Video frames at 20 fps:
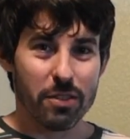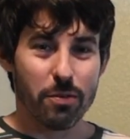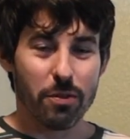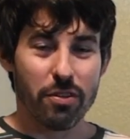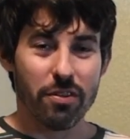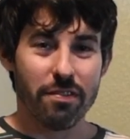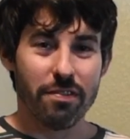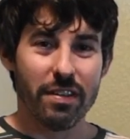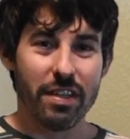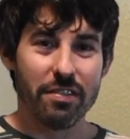with
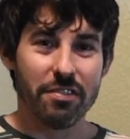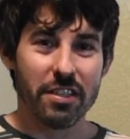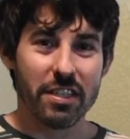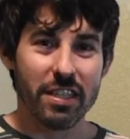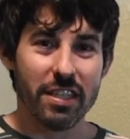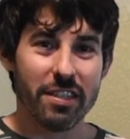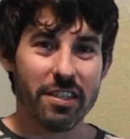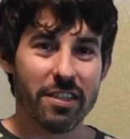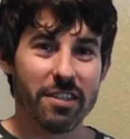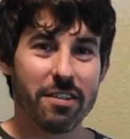your favorite
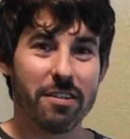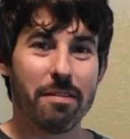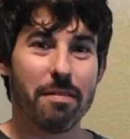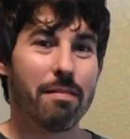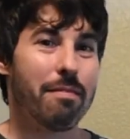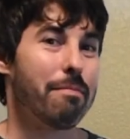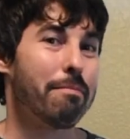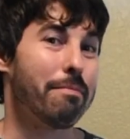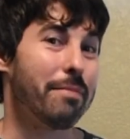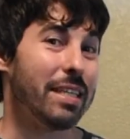teacher,
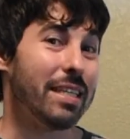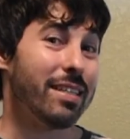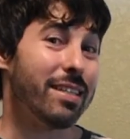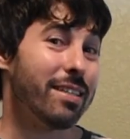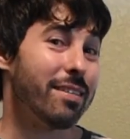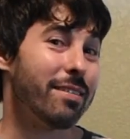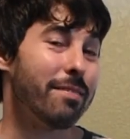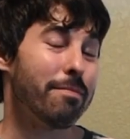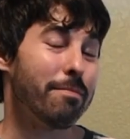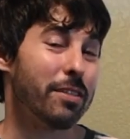
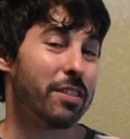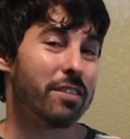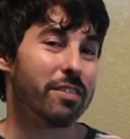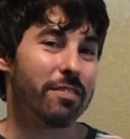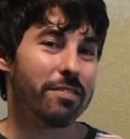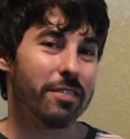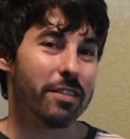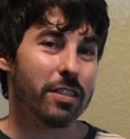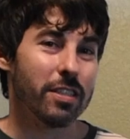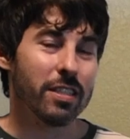me,
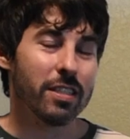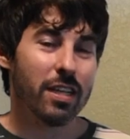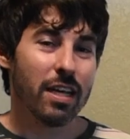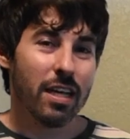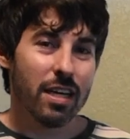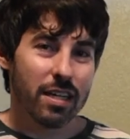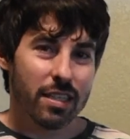Mr. Fritz.